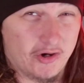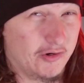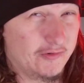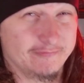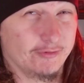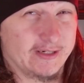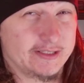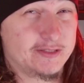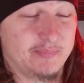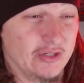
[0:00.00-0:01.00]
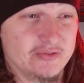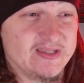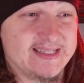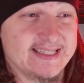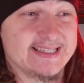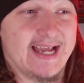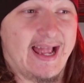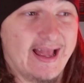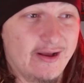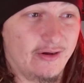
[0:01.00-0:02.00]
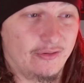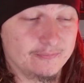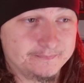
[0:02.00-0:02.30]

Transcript: overexposed as hell.